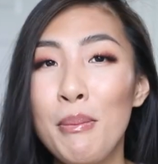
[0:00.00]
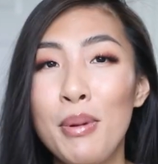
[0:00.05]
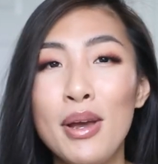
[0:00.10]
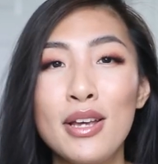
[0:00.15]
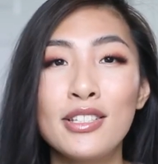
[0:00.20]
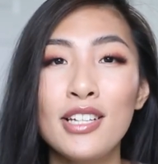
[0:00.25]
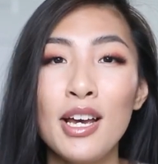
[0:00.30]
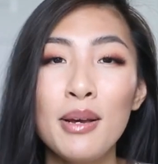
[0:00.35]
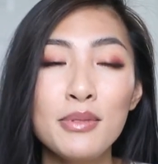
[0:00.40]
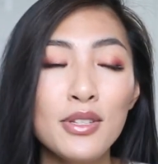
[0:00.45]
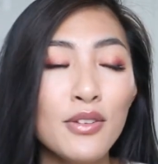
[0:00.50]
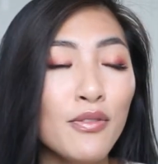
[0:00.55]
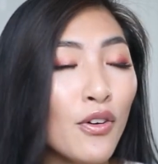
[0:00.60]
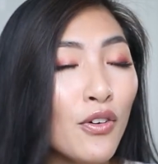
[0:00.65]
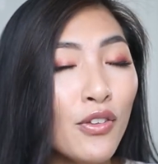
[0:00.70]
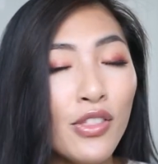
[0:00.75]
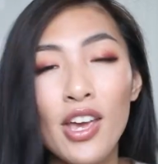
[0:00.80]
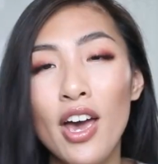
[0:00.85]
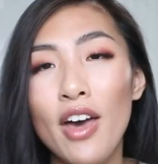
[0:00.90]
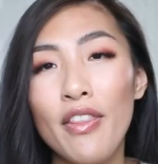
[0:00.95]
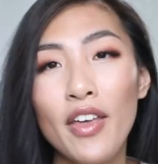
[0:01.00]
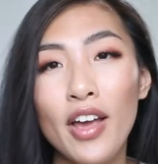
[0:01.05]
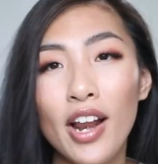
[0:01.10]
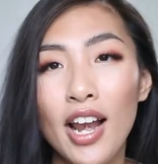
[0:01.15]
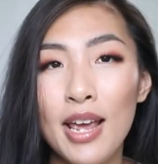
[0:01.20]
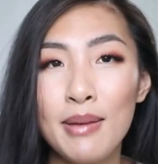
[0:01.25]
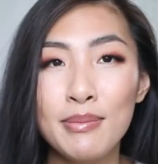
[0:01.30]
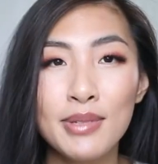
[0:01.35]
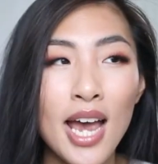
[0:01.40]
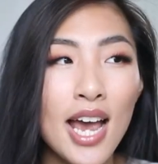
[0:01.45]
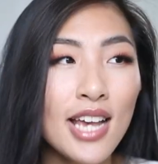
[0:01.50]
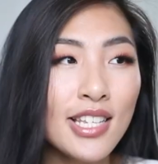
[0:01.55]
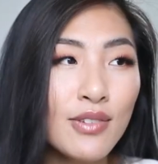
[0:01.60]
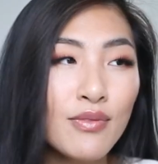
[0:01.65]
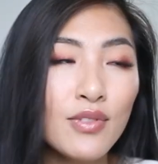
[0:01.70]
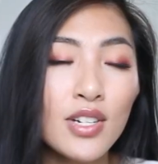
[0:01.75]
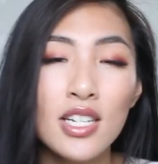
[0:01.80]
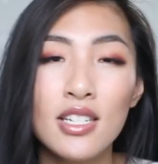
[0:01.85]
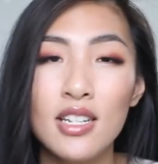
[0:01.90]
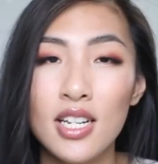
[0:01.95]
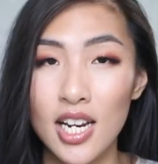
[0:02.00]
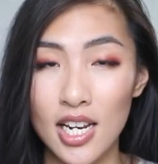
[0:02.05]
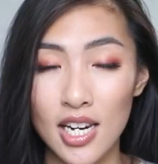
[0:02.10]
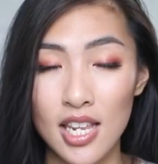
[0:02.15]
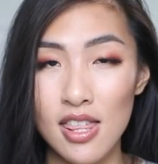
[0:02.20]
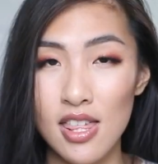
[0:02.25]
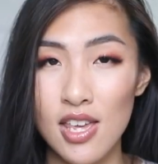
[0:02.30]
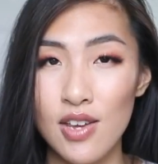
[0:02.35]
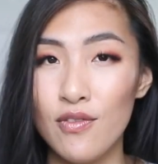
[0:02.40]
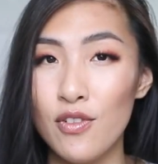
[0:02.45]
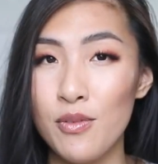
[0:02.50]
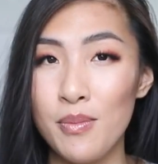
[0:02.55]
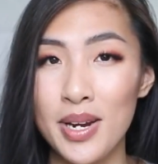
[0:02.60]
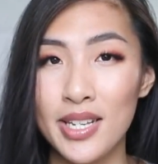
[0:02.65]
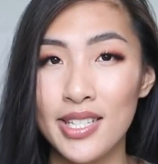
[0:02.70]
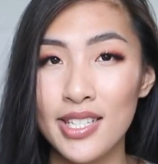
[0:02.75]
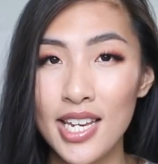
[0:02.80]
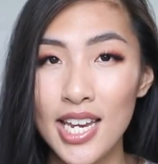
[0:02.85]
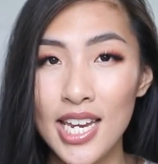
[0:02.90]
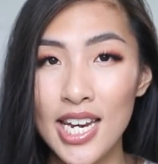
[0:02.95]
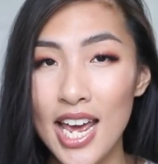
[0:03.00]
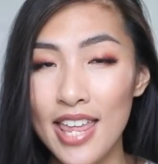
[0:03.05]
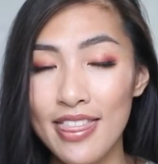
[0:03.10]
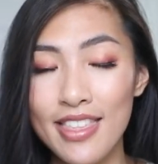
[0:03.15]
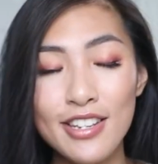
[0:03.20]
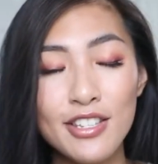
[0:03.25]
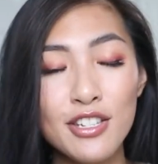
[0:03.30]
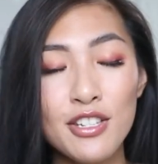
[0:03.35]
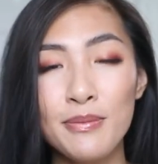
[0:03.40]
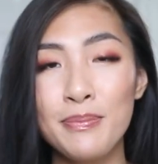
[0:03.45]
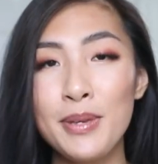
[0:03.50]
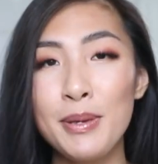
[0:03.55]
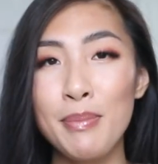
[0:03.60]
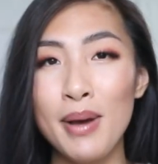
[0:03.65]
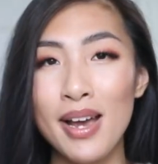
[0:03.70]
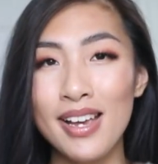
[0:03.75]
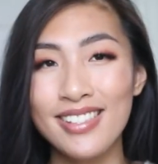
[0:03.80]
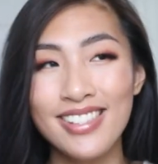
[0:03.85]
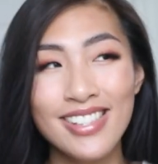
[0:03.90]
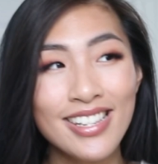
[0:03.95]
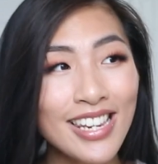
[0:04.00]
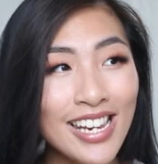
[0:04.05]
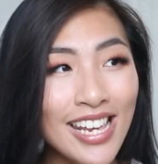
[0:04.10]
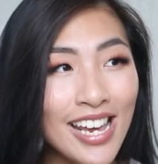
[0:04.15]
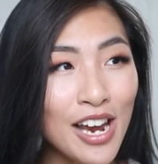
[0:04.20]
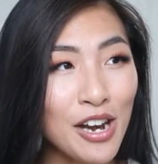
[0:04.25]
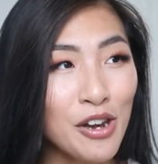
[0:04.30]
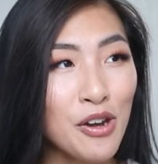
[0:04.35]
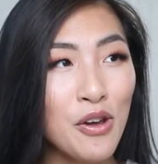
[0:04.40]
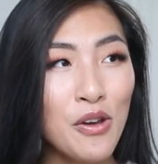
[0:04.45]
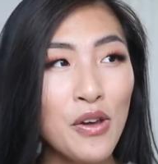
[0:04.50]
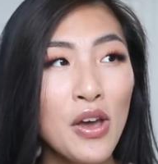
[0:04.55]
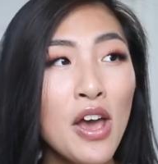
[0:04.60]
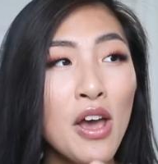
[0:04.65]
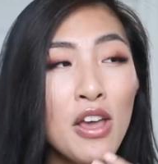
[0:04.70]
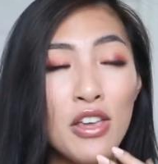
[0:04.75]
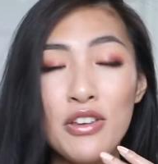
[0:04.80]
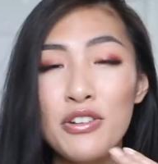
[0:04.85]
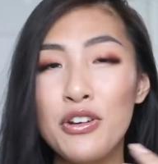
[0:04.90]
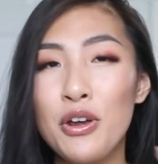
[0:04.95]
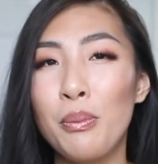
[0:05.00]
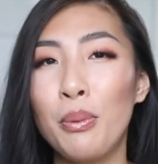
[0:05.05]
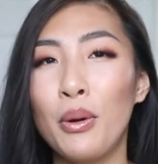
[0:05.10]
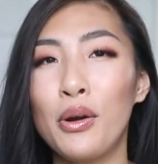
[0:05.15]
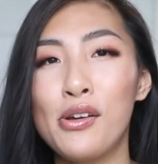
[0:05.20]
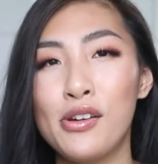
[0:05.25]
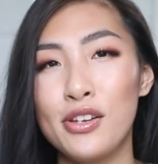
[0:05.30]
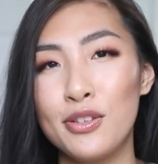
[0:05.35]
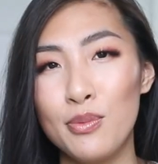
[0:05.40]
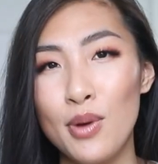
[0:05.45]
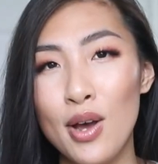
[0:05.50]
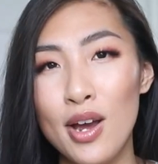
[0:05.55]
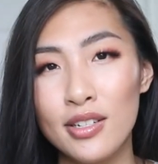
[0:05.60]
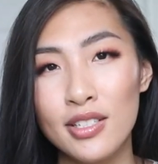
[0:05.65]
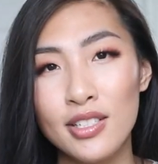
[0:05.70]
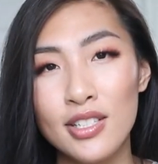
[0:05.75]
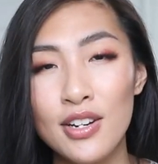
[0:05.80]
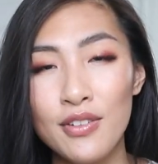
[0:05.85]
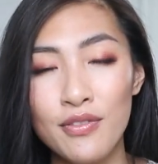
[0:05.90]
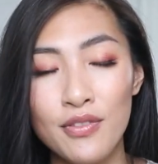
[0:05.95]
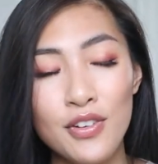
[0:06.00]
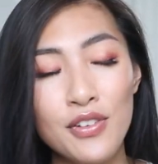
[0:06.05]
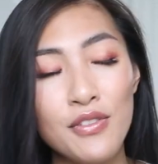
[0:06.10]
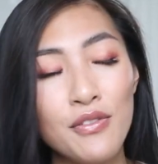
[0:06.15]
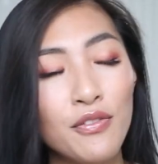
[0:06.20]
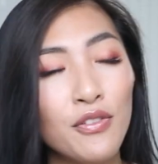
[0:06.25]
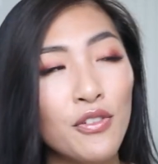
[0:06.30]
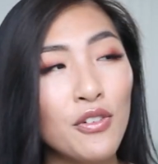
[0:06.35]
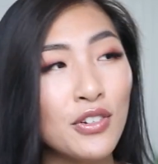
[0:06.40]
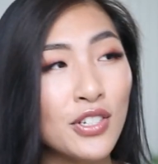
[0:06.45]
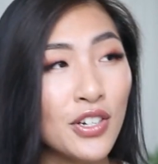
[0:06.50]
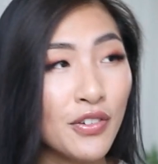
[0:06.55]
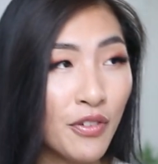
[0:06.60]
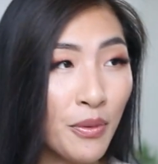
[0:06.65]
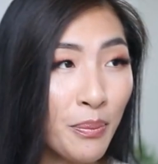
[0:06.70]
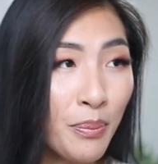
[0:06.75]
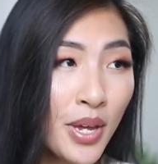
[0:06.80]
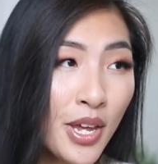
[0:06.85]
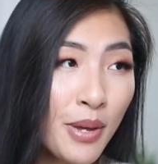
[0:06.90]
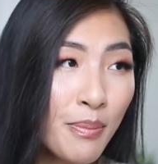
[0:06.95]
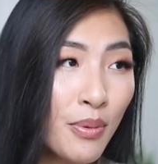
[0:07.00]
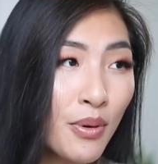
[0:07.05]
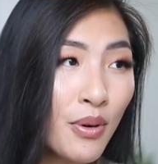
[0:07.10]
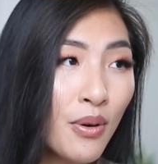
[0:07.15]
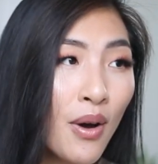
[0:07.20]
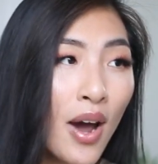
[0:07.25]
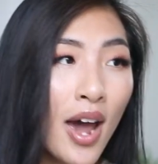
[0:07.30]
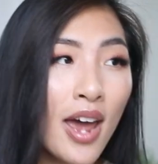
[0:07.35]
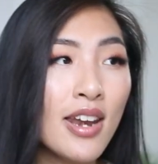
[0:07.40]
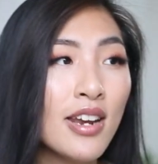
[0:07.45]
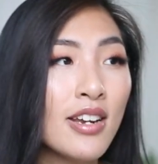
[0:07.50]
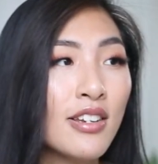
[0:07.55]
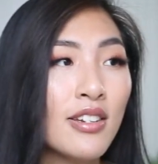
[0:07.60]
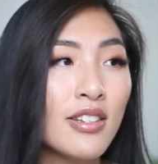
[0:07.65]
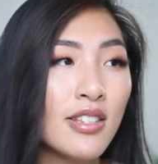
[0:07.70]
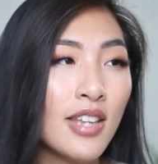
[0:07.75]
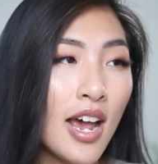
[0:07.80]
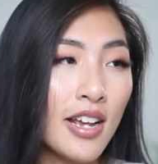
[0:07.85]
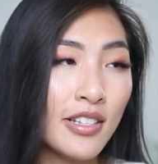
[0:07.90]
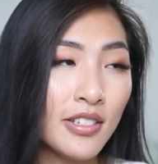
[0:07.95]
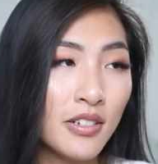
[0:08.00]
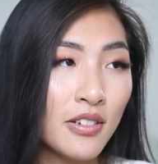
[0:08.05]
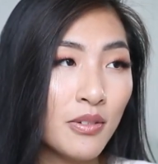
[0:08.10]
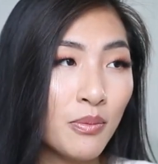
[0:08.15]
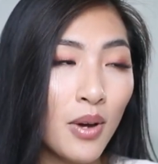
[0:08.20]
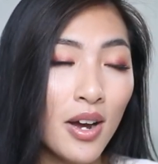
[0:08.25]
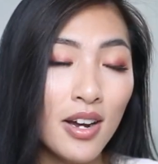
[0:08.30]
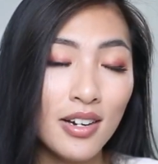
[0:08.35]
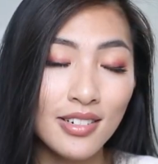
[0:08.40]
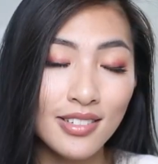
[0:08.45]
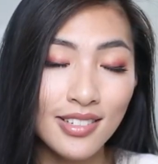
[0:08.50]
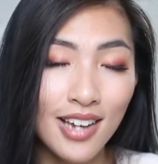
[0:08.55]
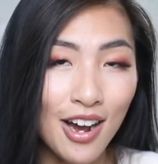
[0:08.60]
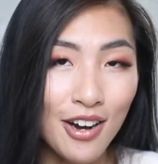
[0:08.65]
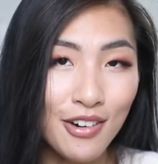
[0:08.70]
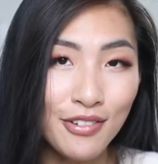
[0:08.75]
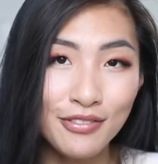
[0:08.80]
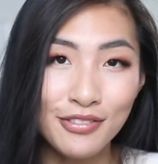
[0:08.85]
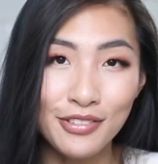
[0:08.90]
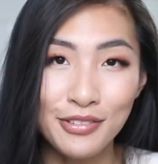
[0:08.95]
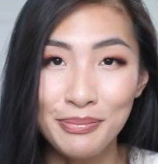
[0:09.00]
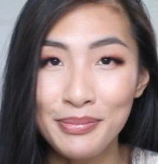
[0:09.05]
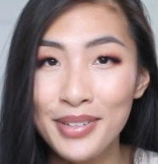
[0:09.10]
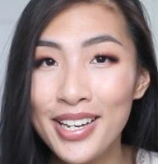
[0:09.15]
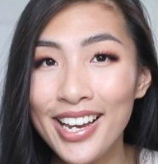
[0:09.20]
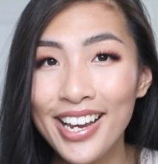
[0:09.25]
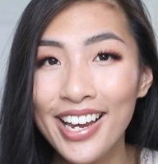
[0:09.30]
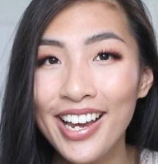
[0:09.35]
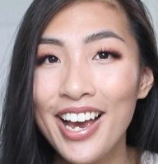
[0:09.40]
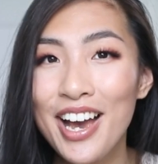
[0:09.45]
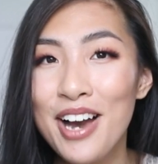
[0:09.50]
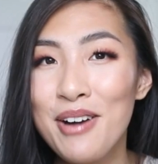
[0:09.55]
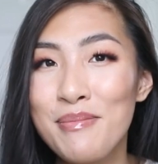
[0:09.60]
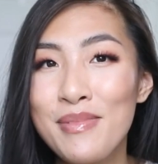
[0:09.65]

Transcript: But in terms of all the other claims, it hasn't really done anything for my skin. And that's just me personally. I know, products work different for different people, and it just hasn't worked out for me.